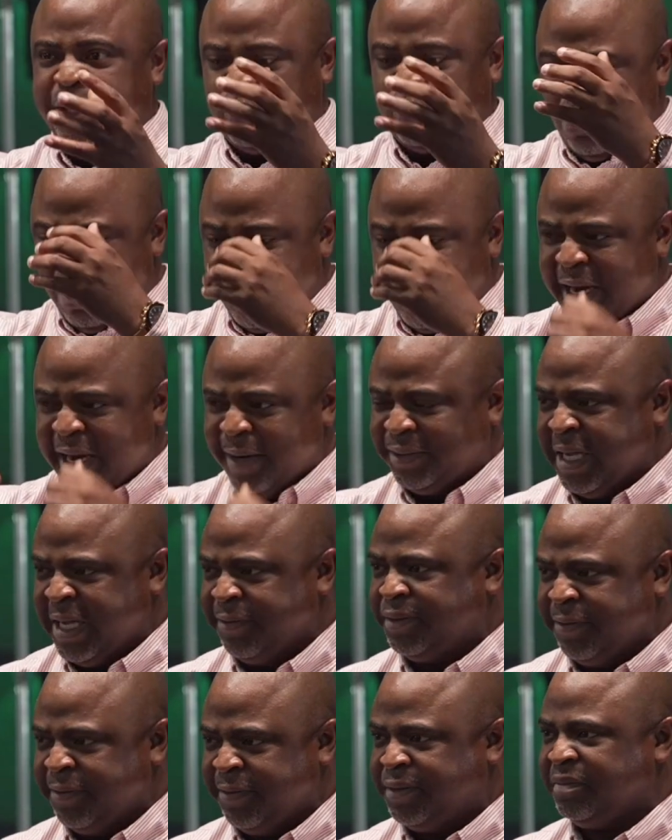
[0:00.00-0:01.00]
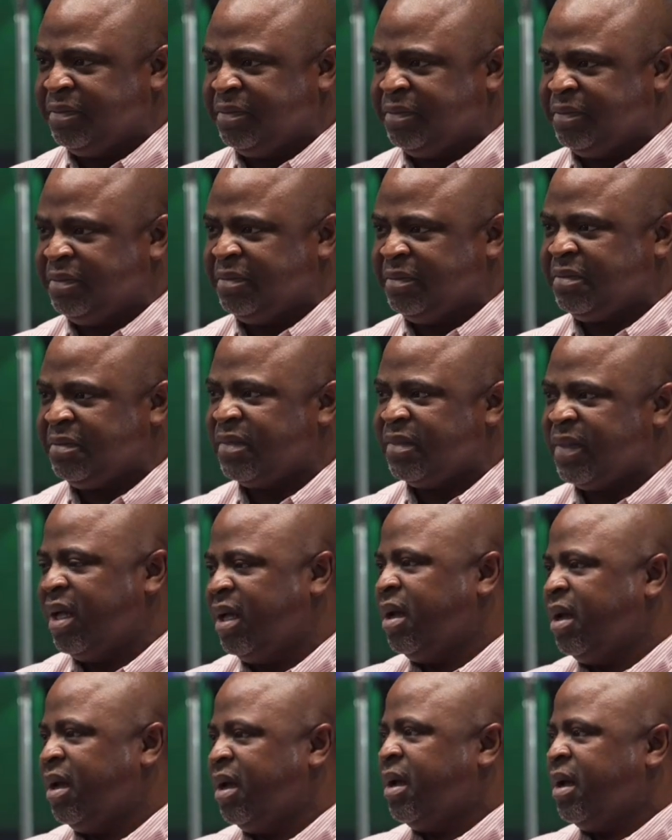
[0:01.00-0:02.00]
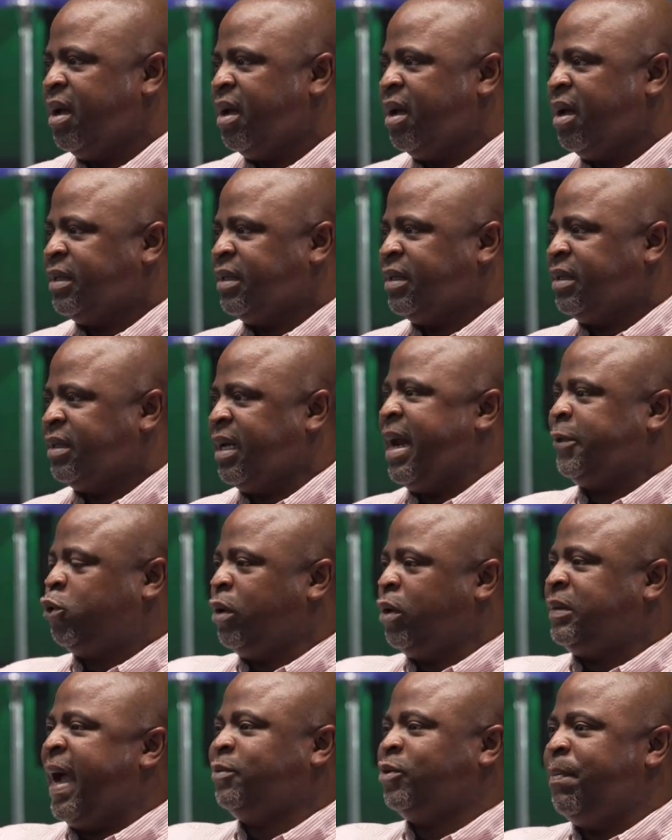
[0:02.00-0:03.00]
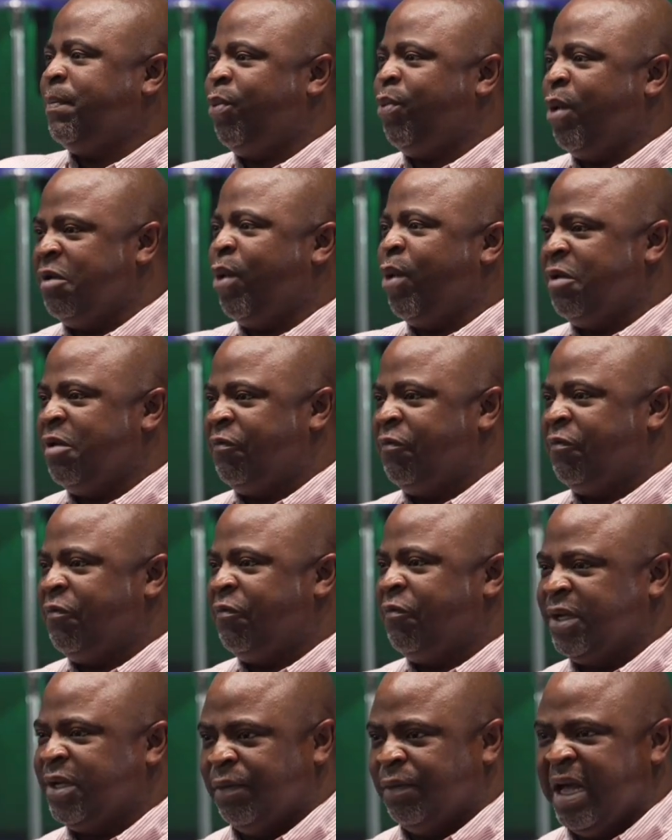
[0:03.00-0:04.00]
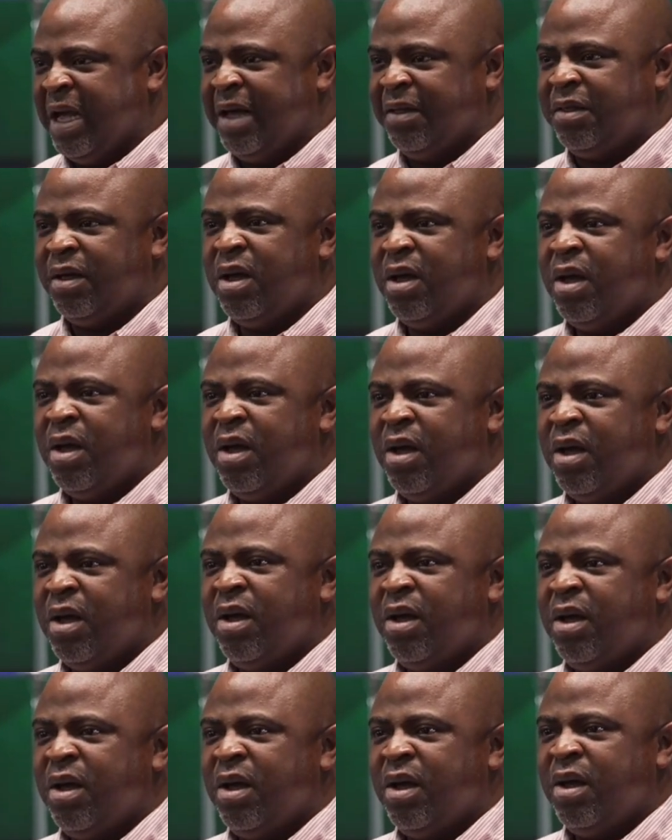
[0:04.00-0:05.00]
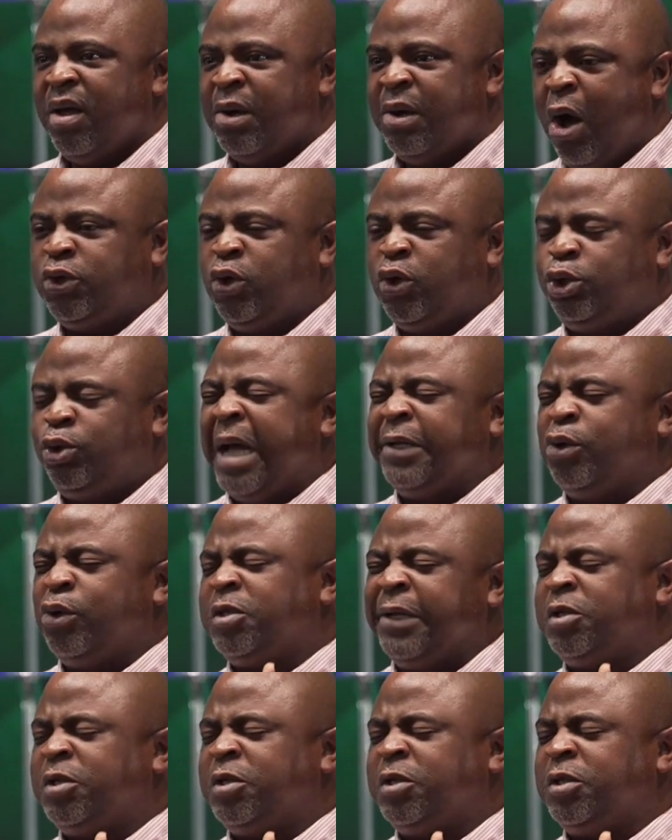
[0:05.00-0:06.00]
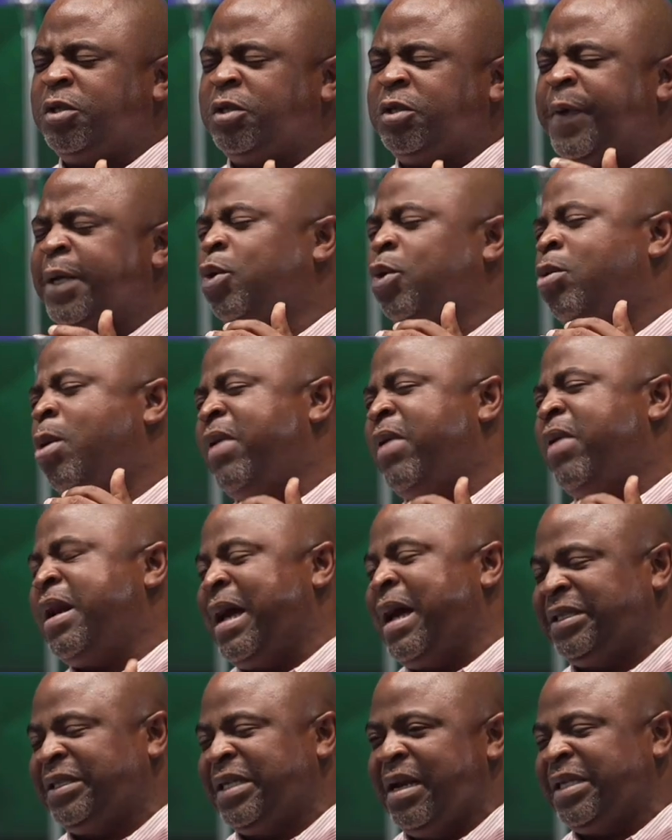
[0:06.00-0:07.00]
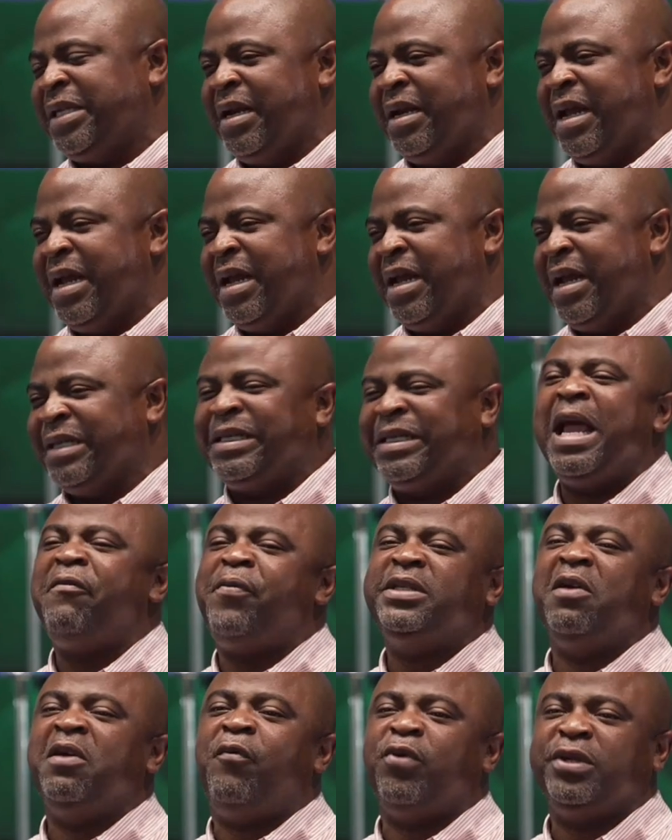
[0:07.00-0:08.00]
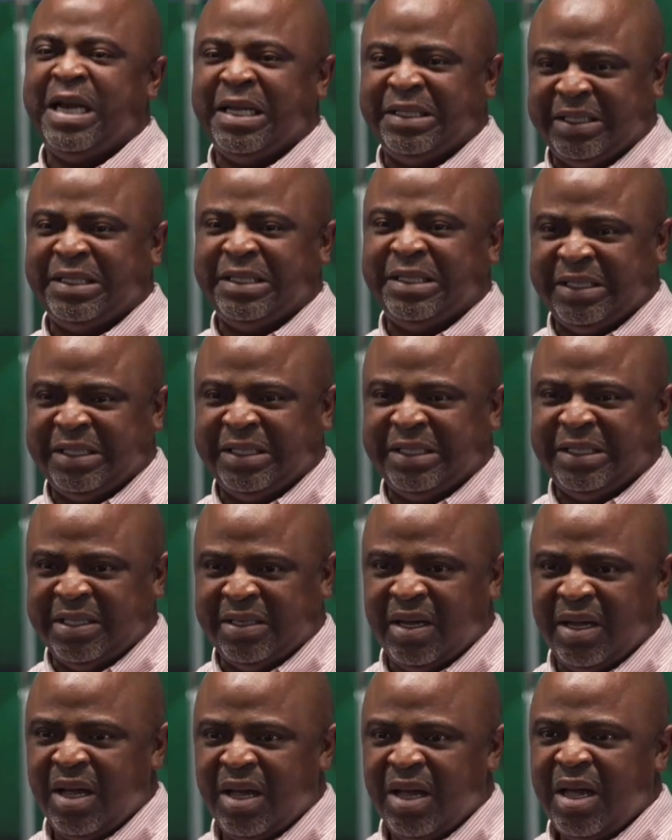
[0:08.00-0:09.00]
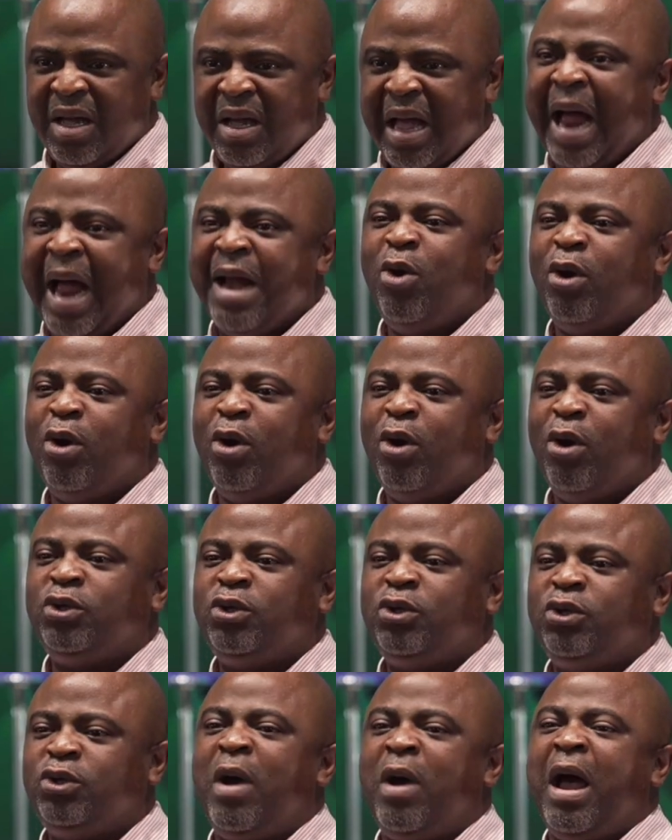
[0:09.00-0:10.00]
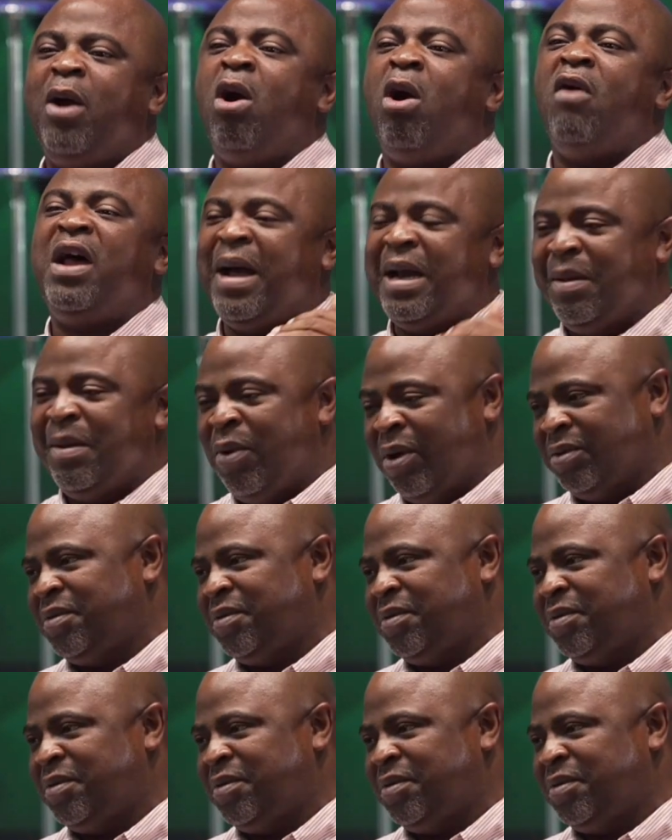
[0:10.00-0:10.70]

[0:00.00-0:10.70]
themselves. There are two types of people on the face of the earth. Those who try to use fig to cover their sin, it's an effort in futility. And those who are covered by the blood.